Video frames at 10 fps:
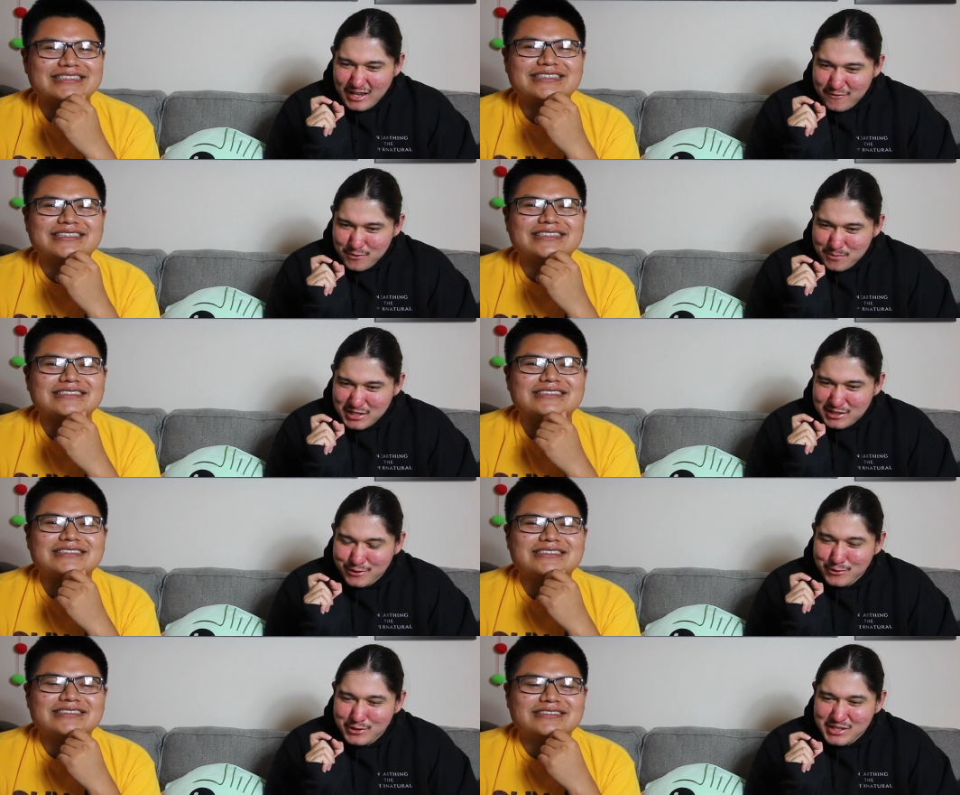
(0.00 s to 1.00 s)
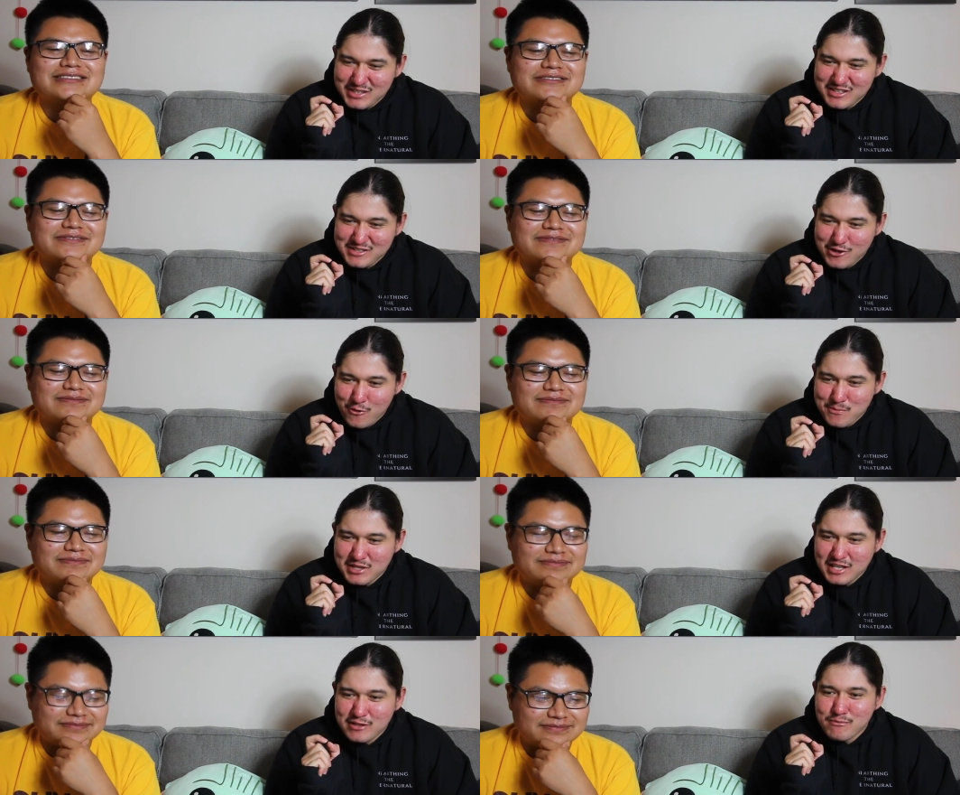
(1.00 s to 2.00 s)
Speaker 1: everybody low key is
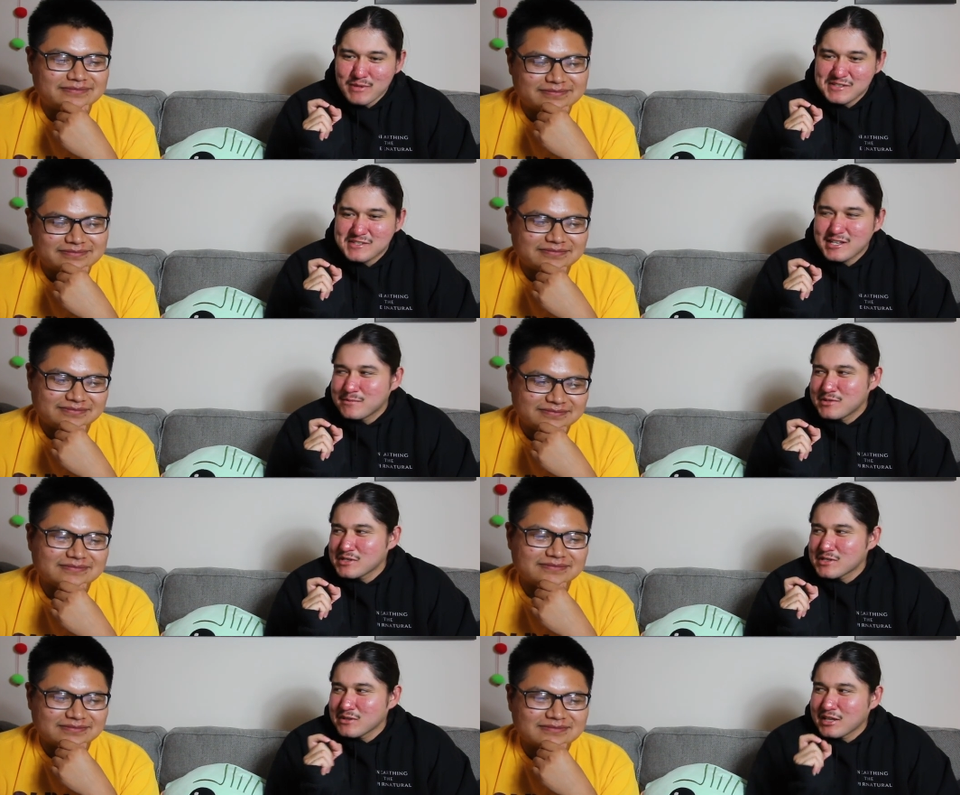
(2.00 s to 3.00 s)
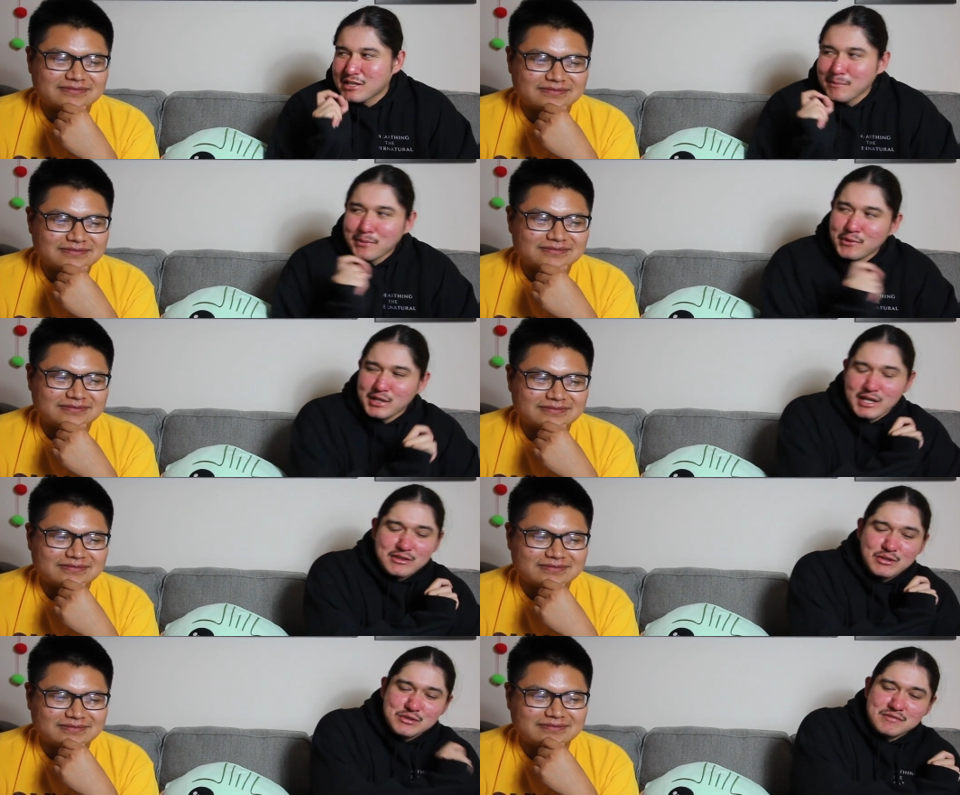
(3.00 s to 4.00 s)
hoping that you mess up just so they can point
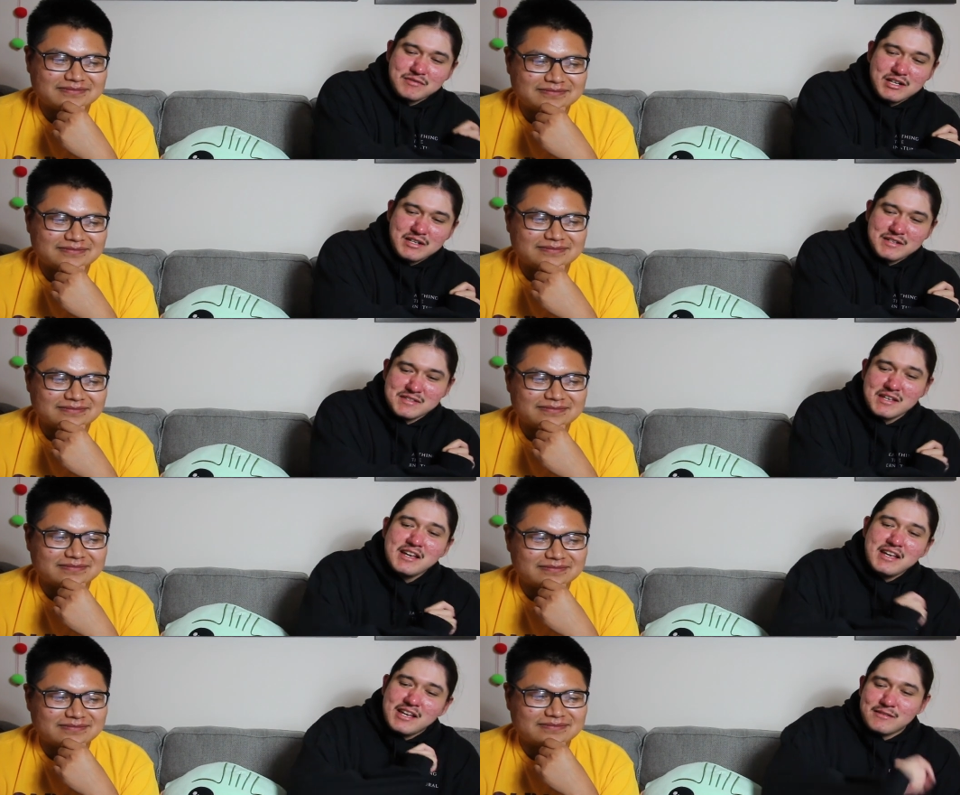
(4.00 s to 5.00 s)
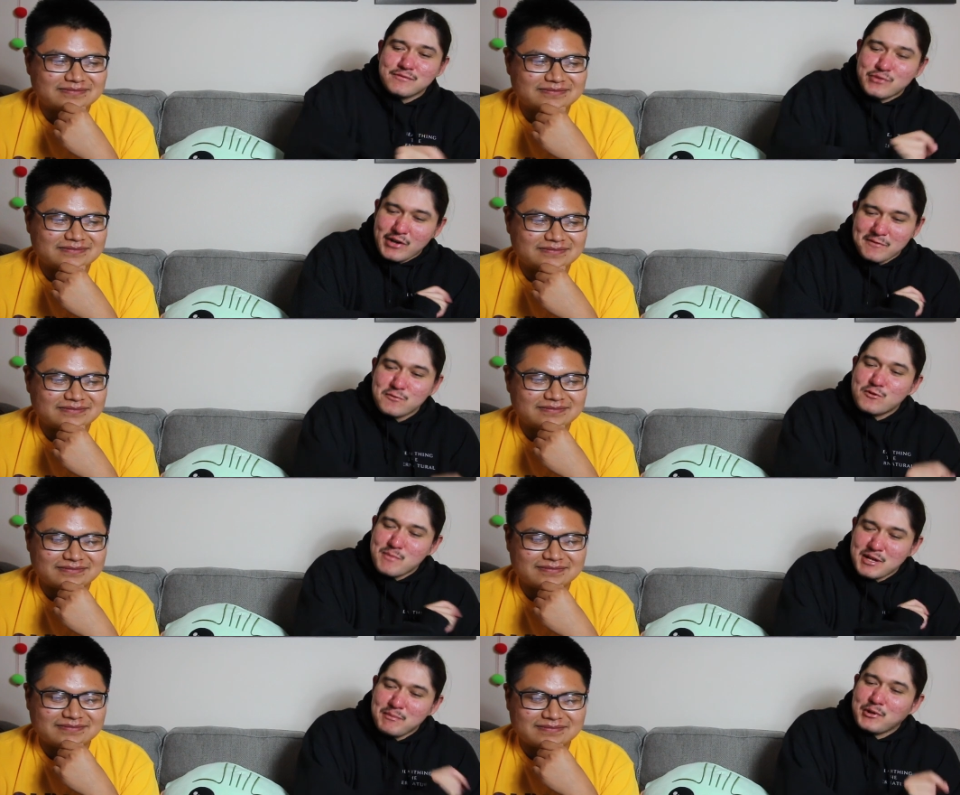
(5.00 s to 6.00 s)
out those flaws and forever
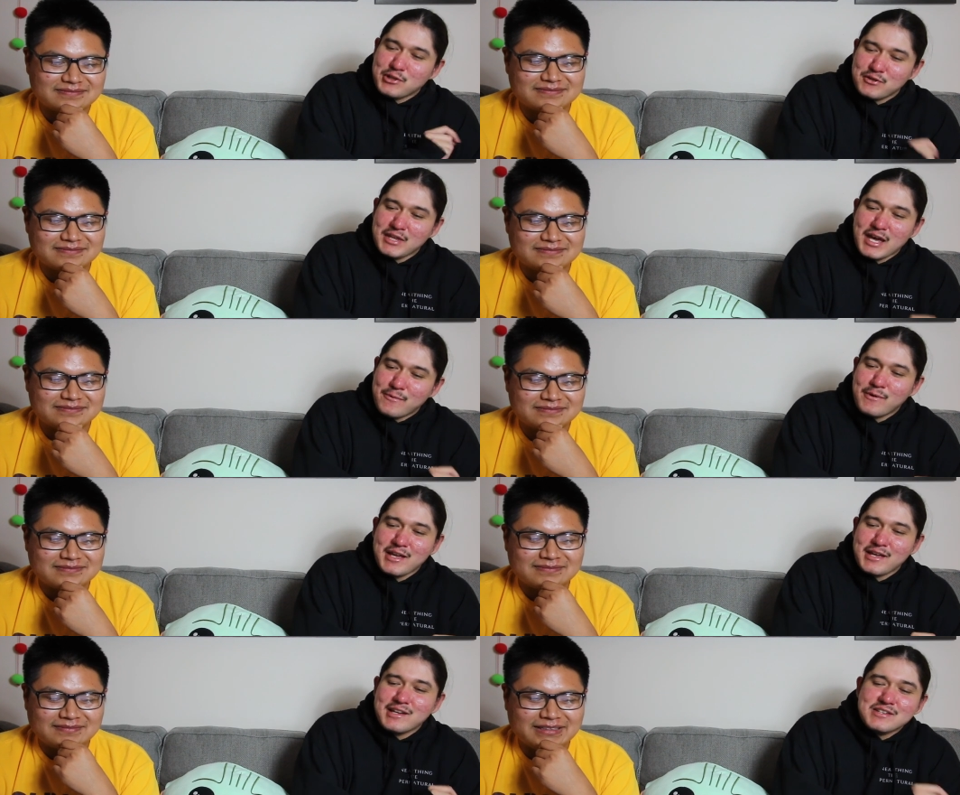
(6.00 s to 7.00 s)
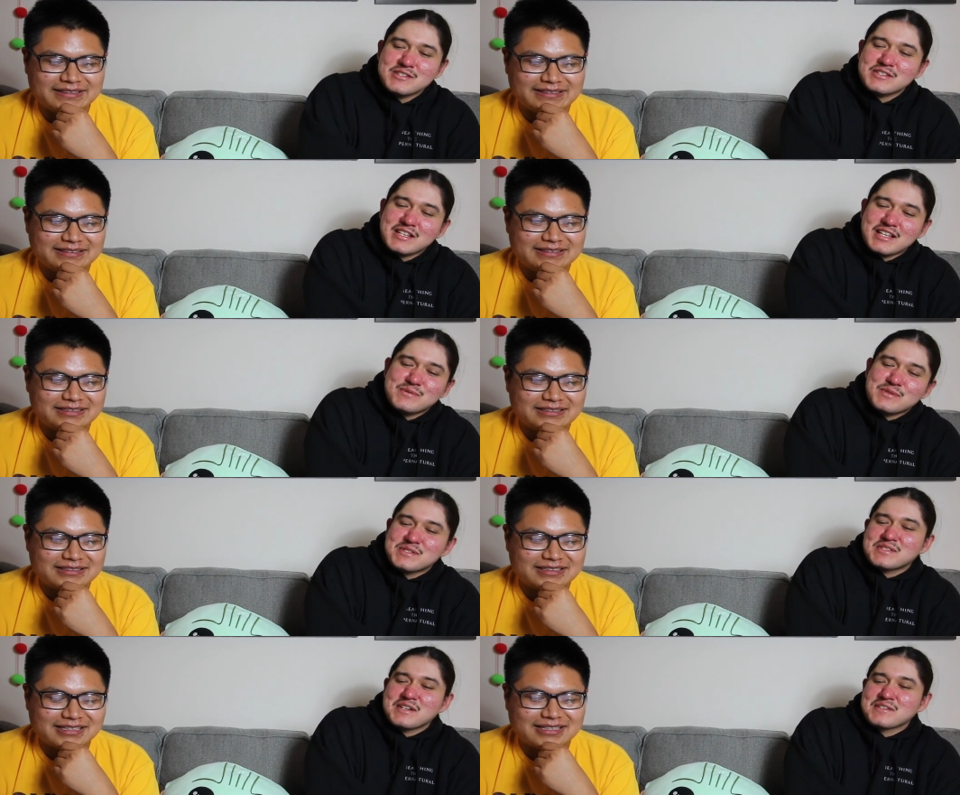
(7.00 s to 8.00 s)
remember you that way. And yeah. it's just like that's what
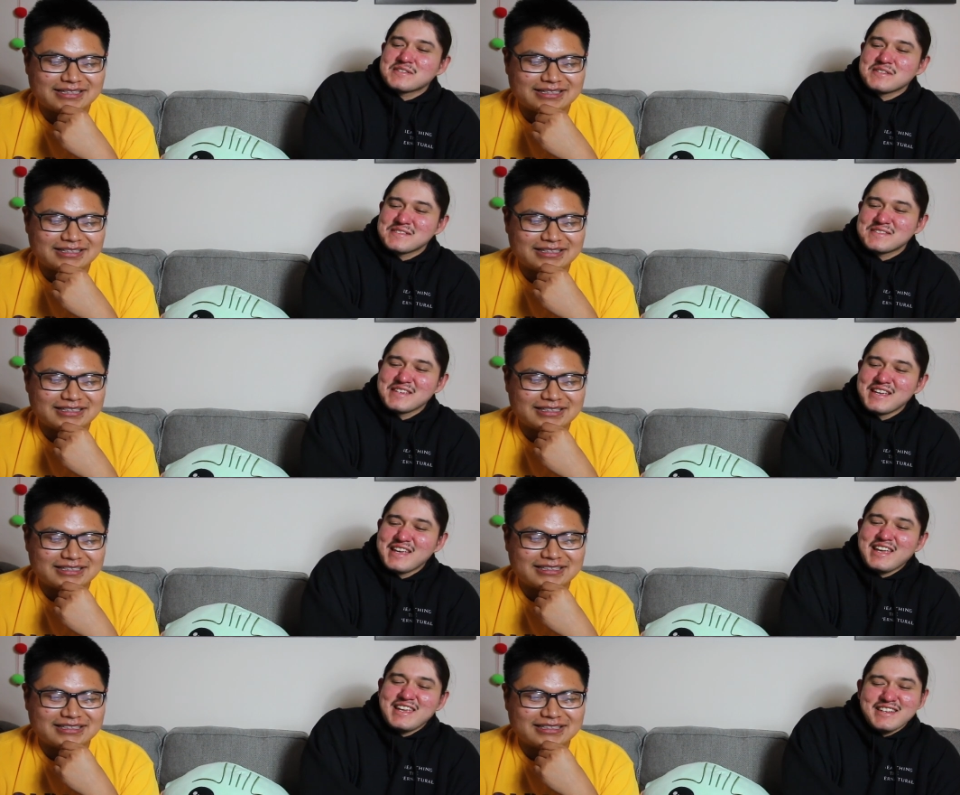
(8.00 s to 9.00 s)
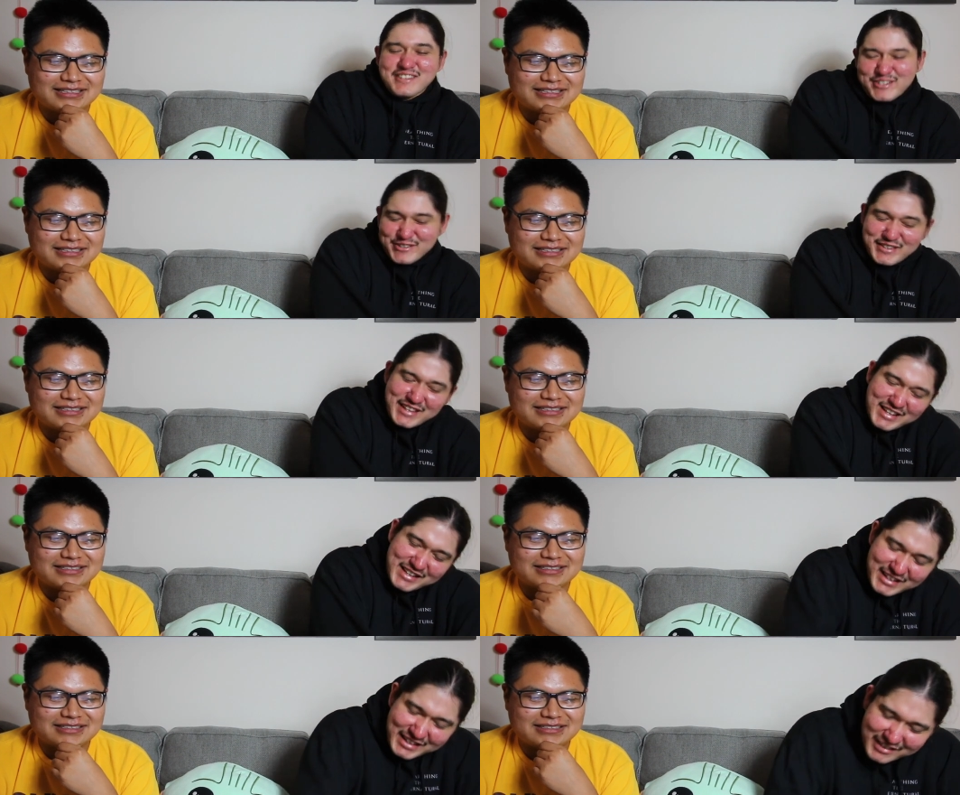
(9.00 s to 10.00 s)
sucks is, you know,
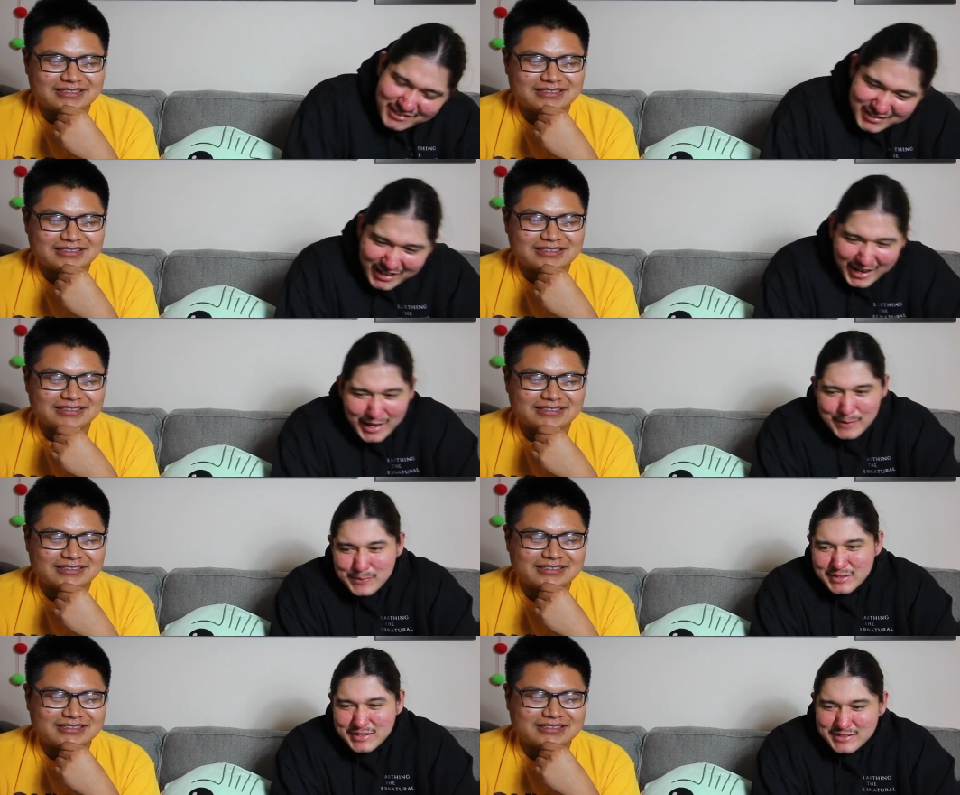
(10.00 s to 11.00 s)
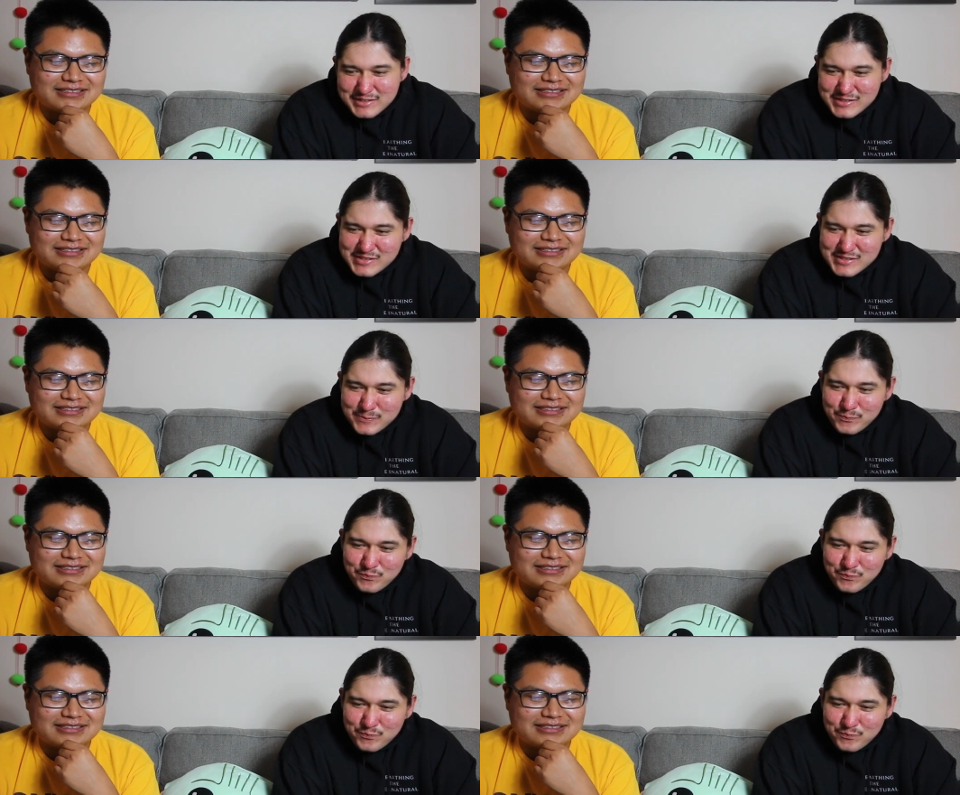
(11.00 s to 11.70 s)
that like all that happened and just